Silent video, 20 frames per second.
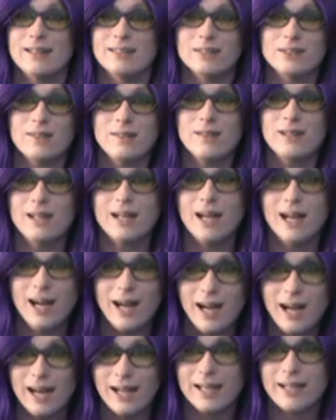So,
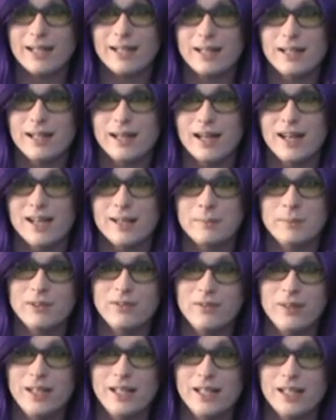hi, I'm
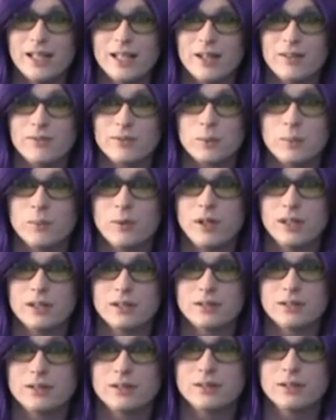in video for
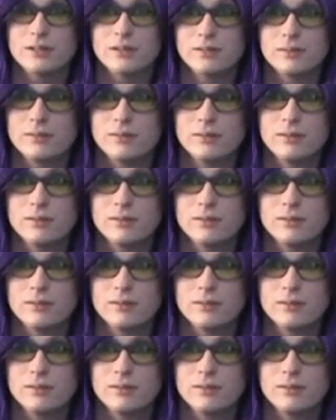once.